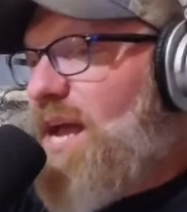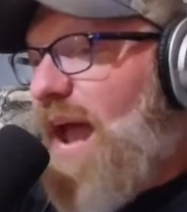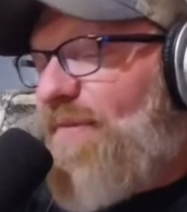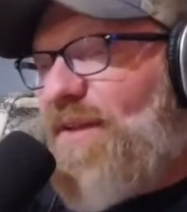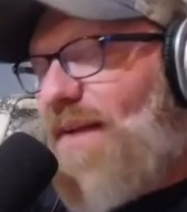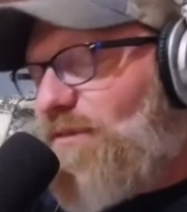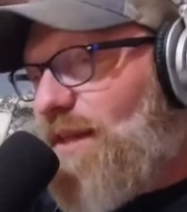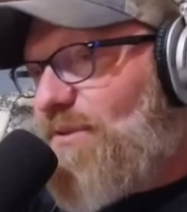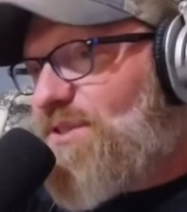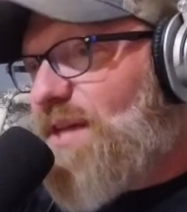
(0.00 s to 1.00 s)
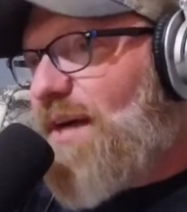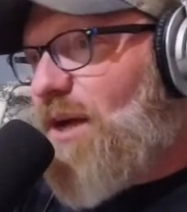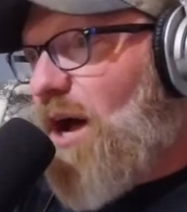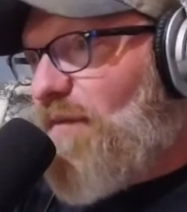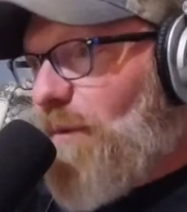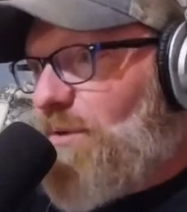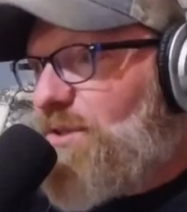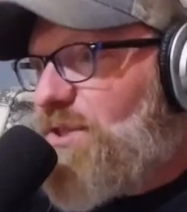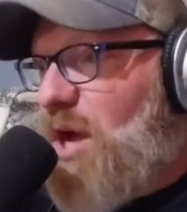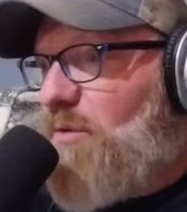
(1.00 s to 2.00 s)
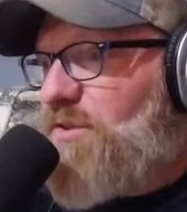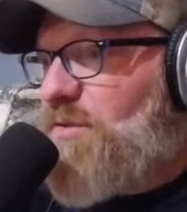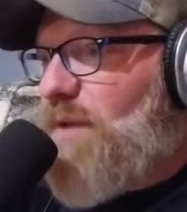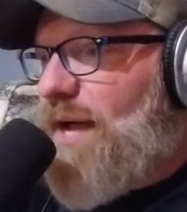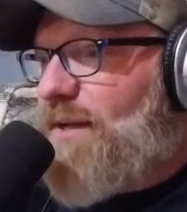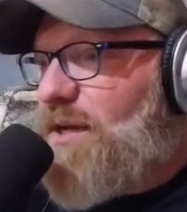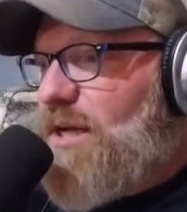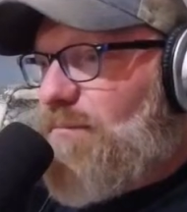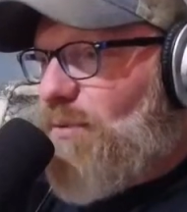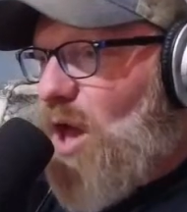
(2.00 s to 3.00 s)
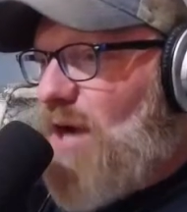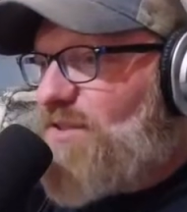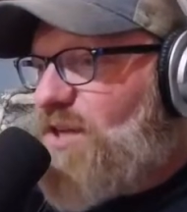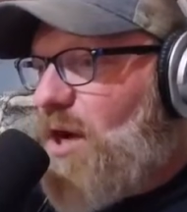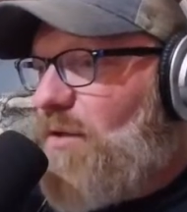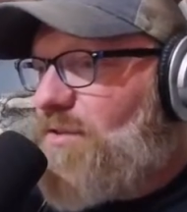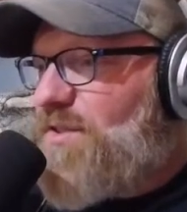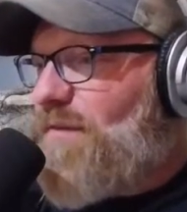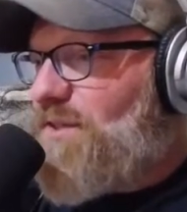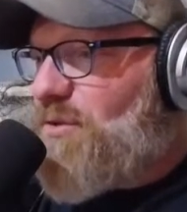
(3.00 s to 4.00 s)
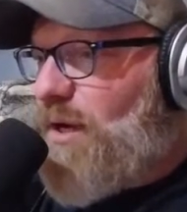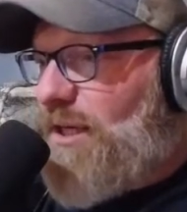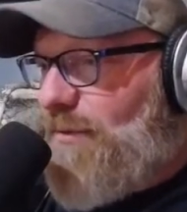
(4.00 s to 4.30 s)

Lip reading: And then after they would sign off, it would just go to like blocked colors on the screen.